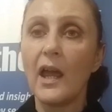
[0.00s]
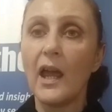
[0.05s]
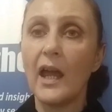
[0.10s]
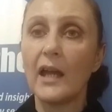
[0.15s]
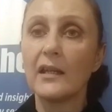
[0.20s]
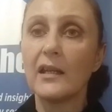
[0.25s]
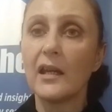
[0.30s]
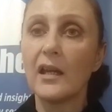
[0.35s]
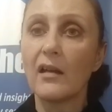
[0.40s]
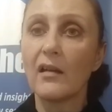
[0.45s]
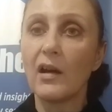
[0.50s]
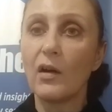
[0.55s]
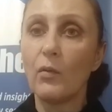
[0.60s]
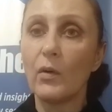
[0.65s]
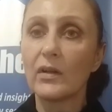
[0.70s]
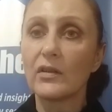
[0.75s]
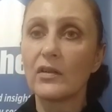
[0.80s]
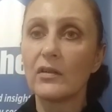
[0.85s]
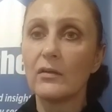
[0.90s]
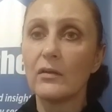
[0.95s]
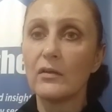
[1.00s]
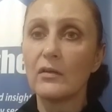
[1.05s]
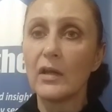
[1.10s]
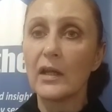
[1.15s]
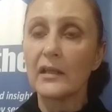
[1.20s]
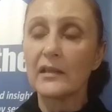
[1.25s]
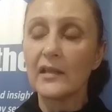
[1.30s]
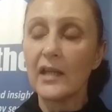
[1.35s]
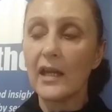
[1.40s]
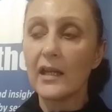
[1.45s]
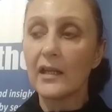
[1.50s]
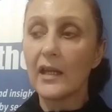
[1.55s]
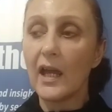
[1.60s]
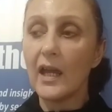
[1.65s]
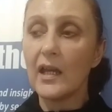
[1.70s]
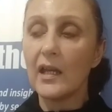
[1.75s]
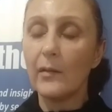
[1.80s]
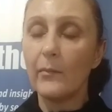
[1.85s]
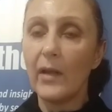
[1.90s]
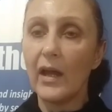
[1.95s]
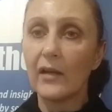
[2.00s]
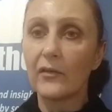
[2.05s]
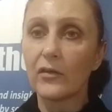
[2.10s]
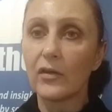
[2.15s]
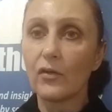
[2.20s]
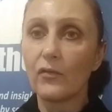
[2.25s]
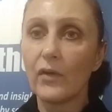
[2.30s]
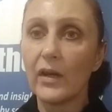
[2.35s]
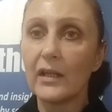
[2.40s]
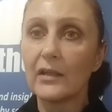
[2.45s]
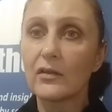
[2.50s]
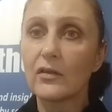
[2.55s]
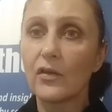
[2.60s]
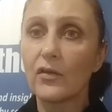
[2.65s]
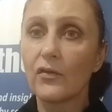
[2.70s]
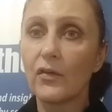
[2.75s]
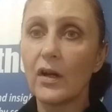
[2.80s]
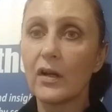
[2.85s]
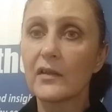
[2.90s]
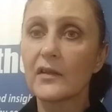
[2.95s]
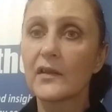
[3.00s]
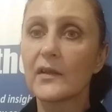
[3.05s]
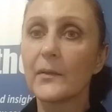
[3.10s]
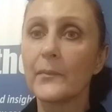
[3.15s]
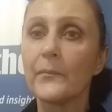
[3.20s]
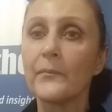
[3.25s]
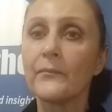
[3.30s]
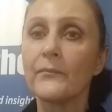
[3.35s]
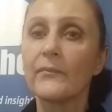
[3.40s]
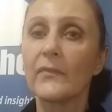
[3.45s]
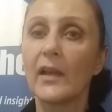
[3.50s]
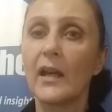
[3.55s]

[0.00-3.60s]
And here I want to take aim at the Red Cross,